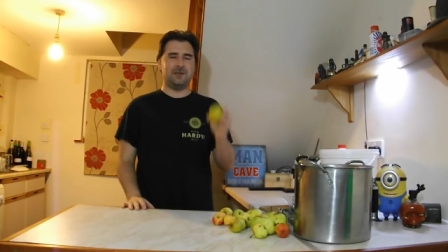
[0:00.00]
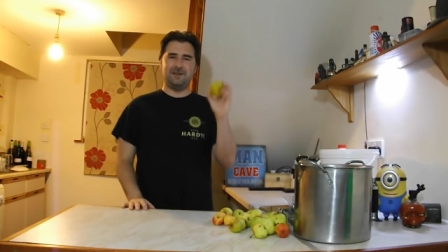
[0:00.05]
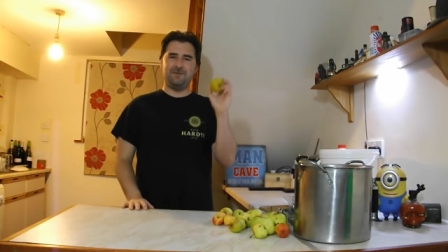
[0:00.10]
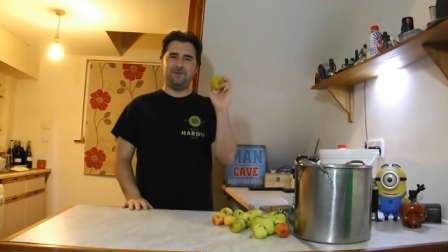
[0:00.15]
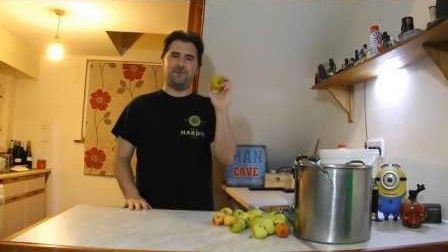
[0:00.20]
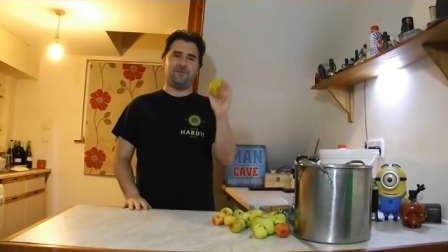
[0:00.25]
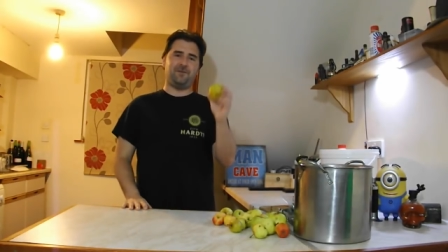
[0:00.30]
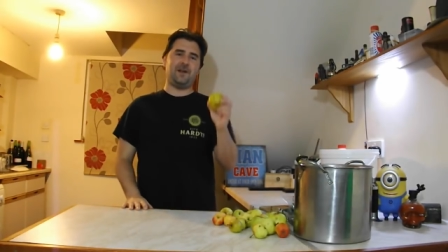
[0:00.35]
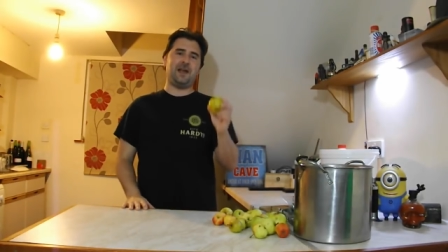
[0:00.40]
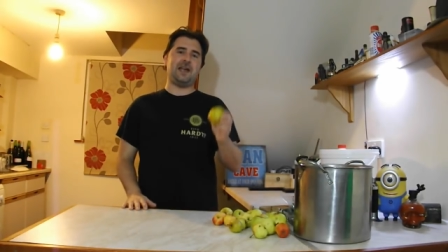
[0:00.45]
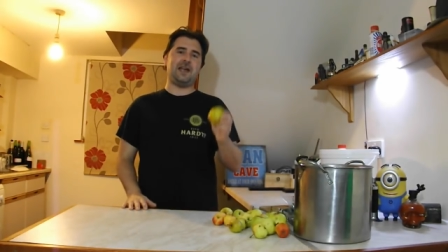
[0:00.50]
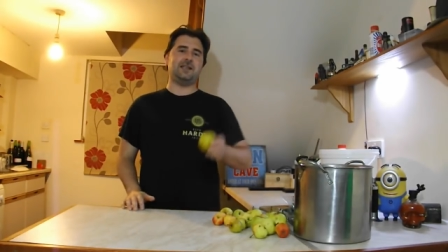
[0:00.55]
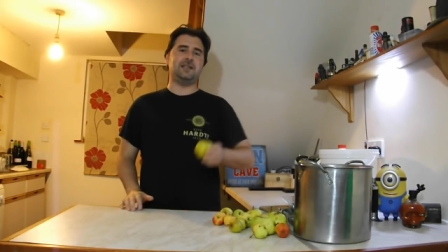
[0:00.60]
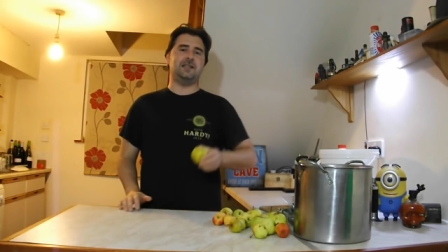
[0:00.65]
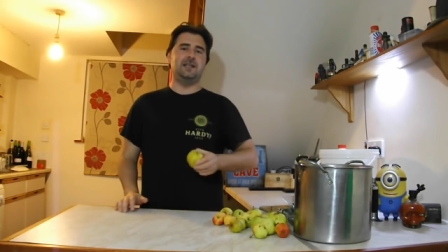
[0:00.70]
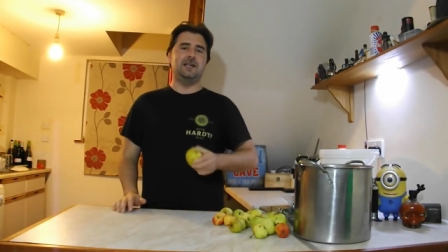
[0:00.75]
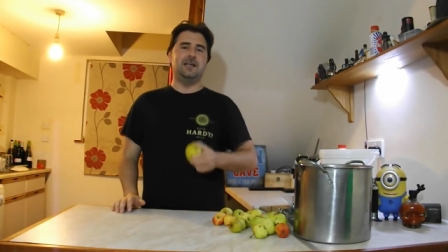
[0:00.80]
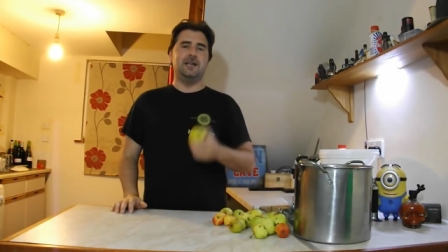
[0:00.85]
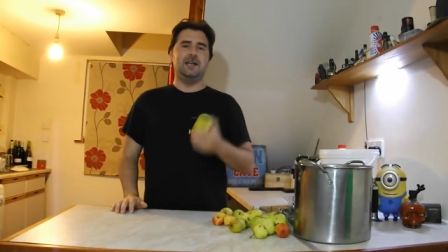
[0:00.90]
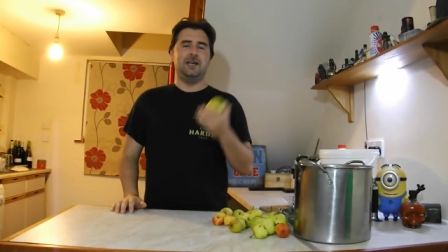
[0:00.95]
In
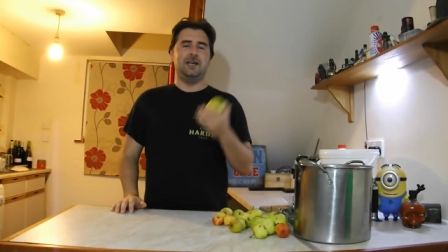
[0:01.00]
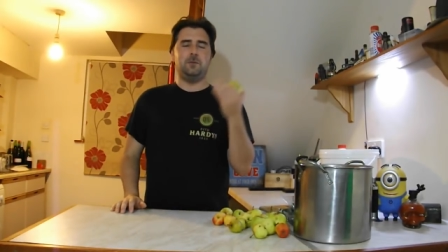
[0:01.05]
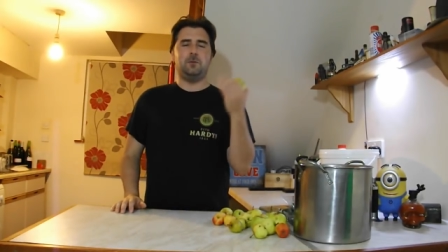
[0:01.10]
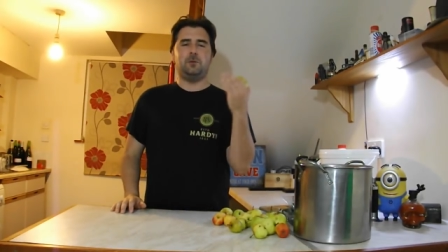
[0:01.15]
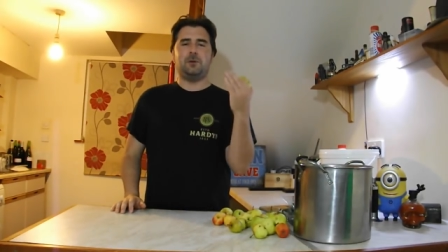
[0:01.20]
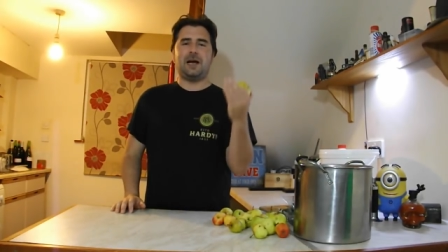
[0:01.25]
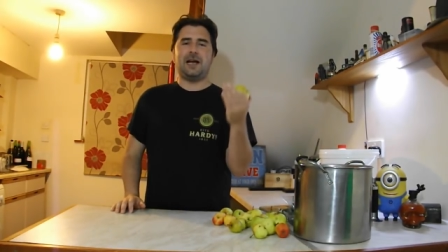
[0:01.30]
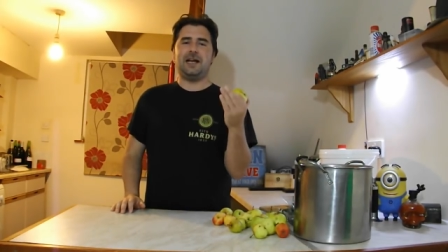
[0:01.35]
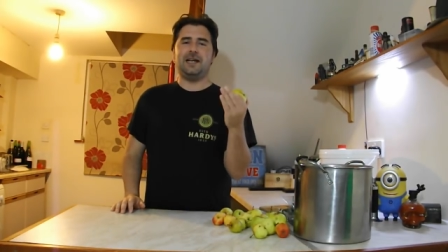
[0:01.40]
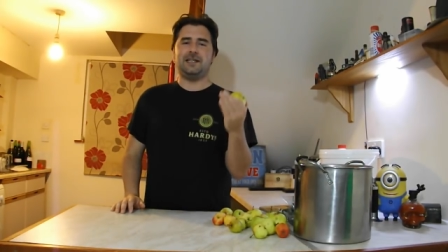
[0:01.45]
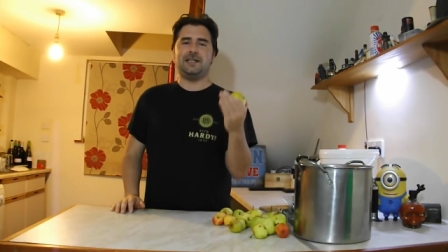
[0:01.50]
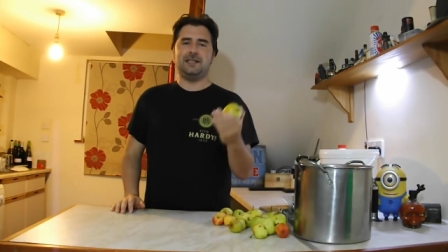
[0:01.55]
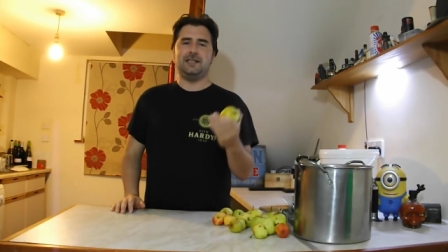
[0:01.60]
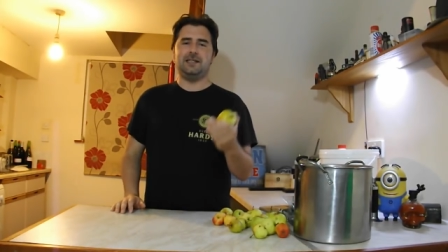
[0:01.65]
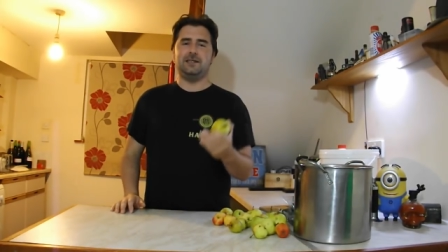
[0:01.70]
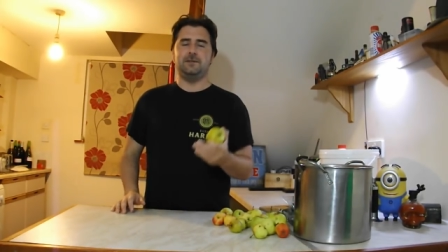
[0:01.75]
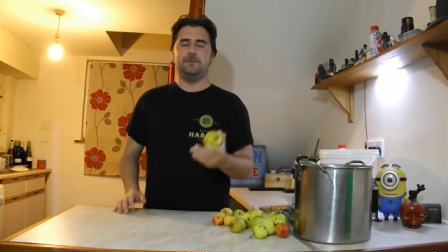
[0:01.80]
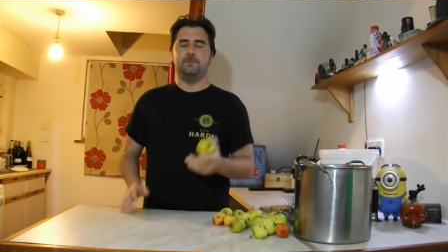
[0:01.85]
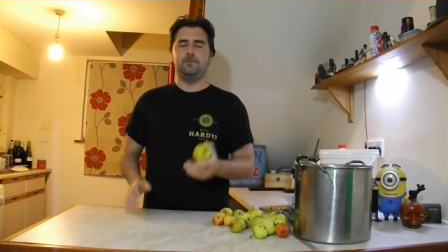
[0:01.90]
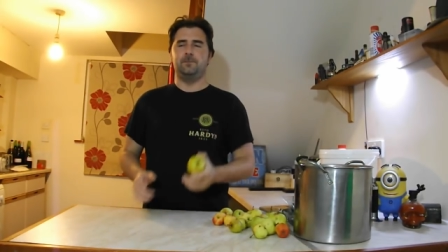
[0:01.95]
fact, it will add
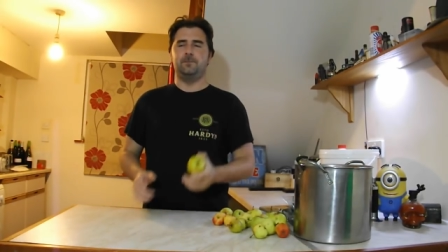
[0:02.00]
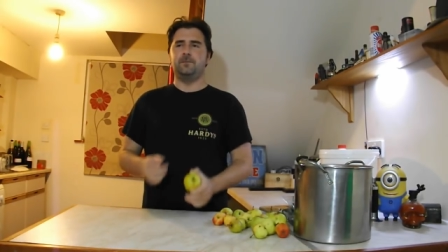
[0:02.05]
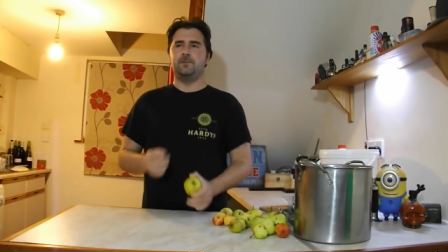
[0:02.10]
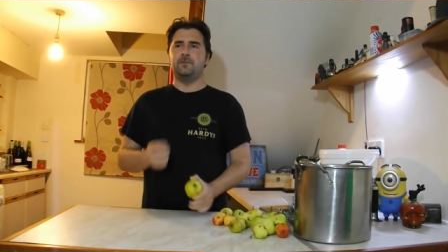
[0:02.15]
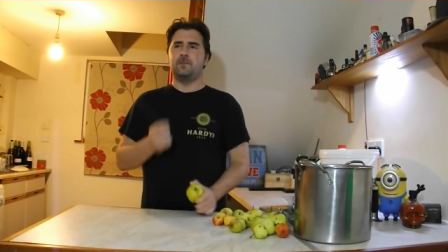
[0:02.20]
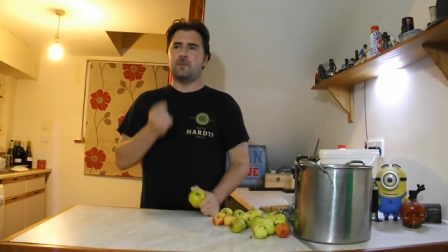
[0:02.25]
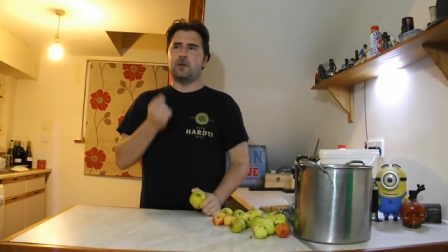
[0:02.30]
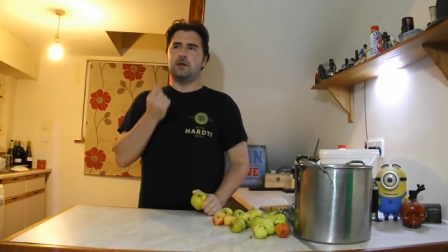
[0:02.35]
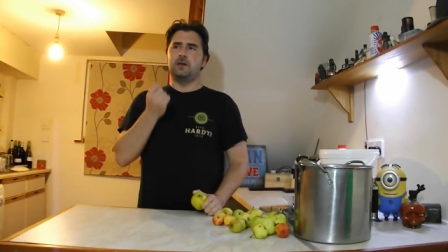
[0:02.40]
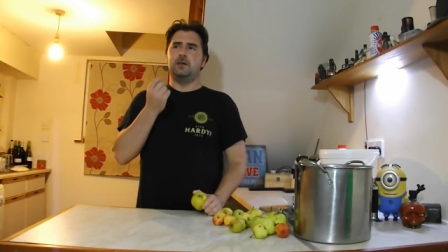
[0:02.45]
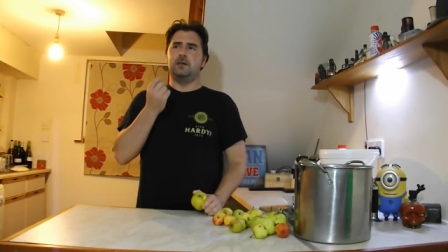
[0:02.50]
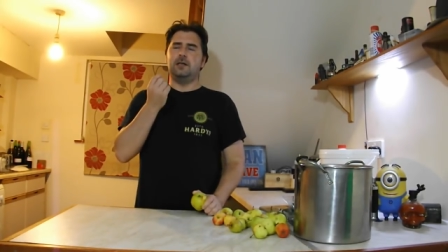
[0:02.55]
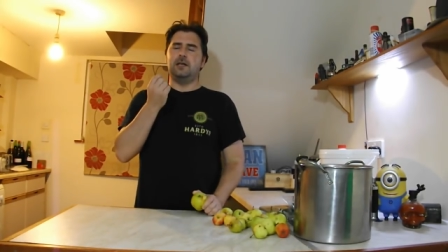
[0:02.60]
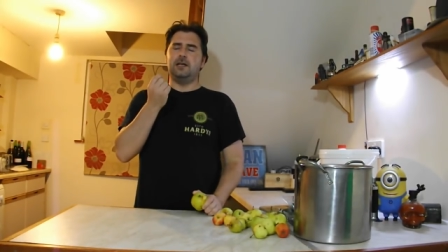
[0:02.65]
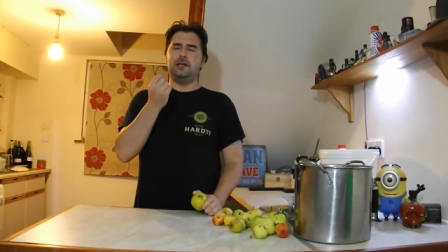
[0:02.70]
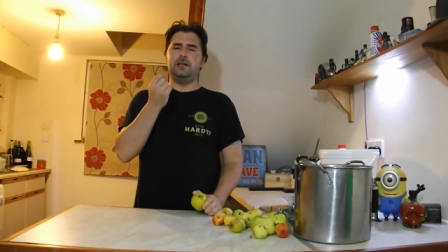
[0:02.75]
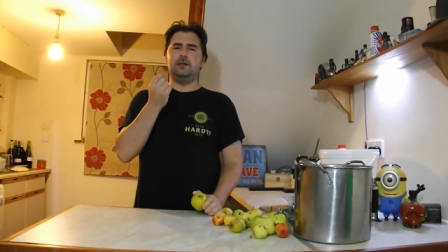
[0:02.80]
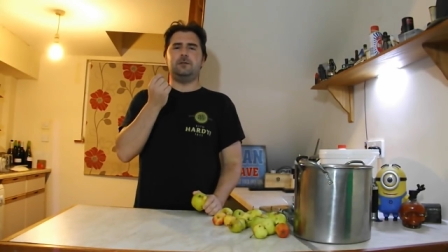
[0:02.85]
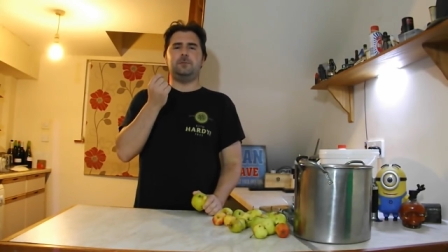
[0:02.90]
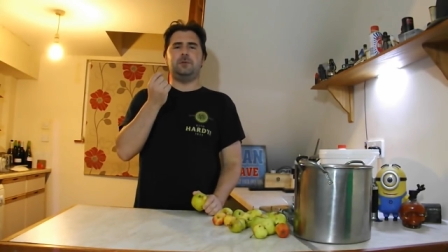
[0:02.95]
in
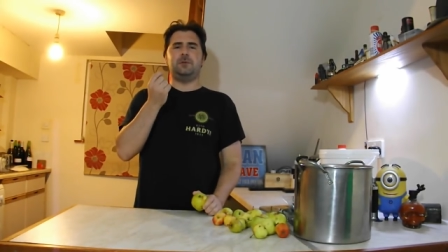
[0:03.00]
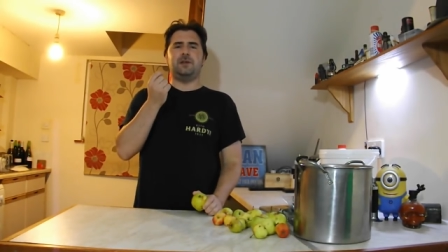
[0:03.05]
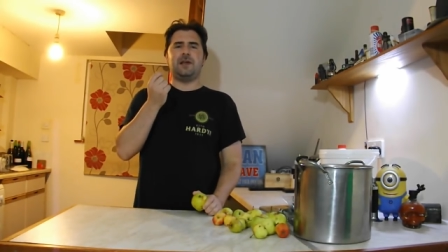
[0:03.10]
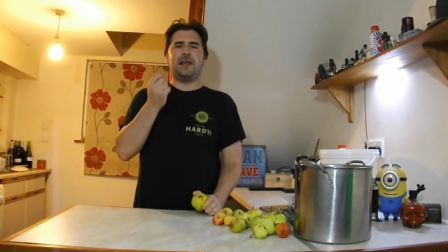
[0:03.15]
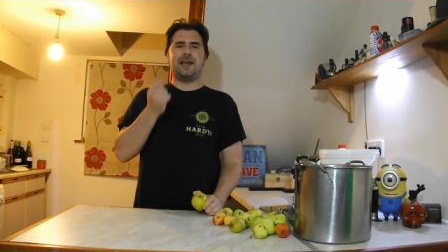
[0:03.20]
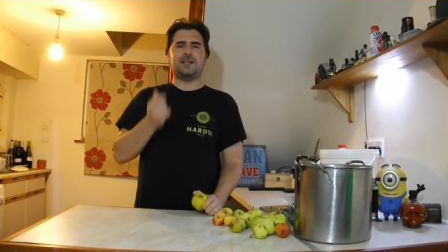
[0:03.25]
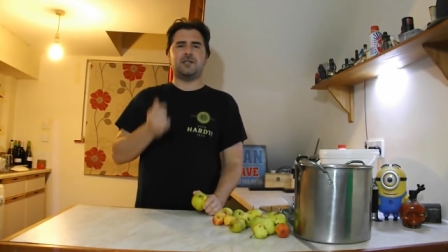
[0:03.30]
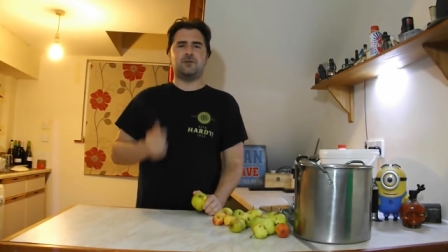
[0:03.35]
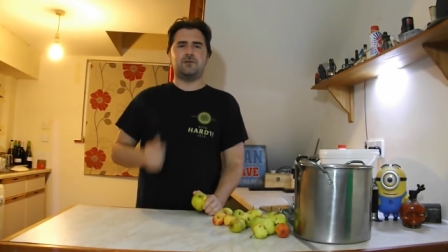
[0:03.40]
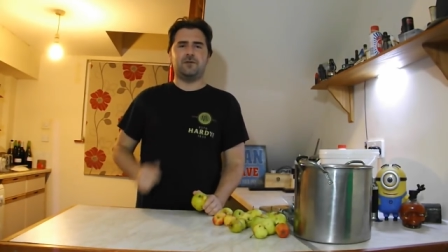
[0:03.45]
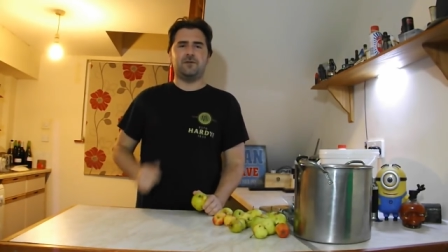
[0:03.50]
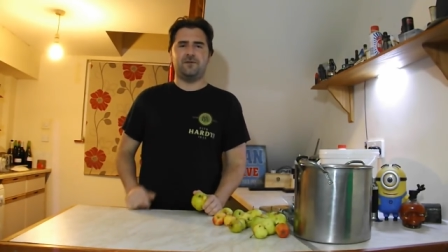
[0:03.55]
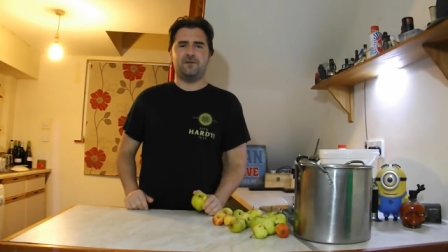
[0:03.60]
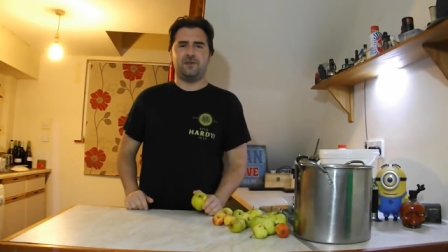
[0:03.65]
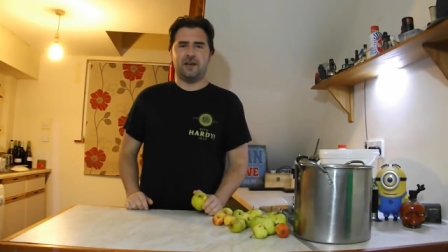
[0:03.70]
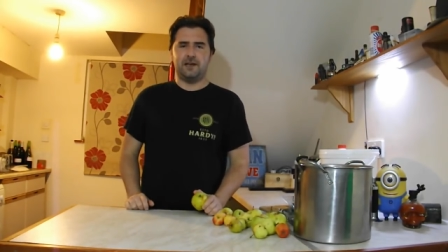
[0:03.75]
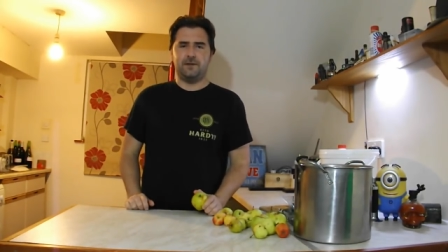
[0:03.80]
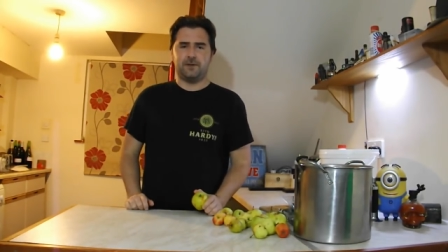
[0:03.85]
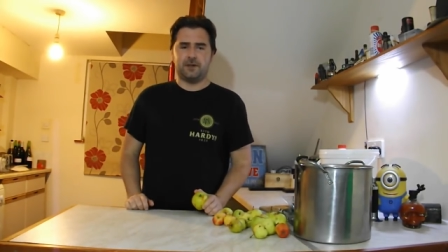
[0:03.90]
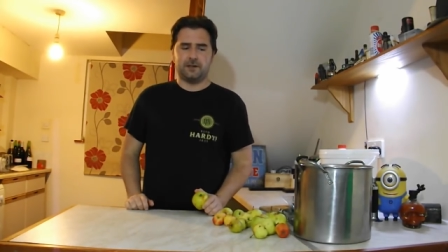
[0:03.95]
a little bit of extra
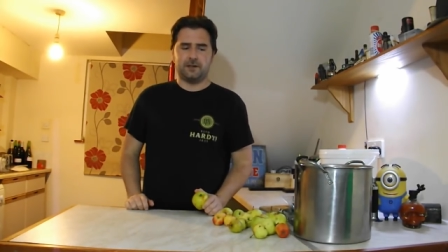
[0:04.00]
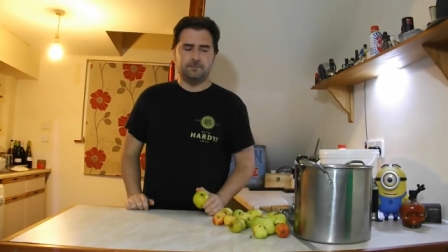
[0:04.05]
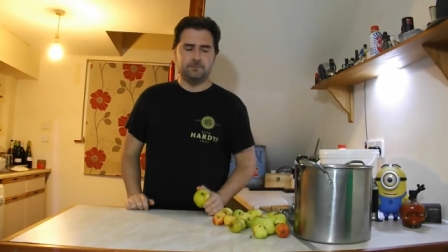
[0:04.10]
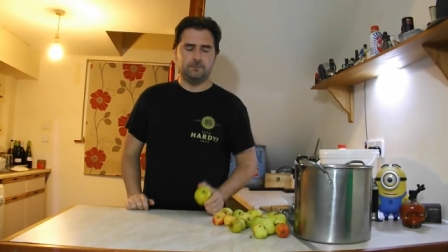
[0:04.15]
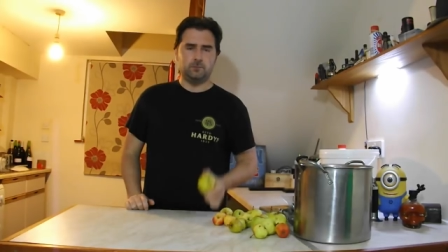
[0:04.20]
flavor.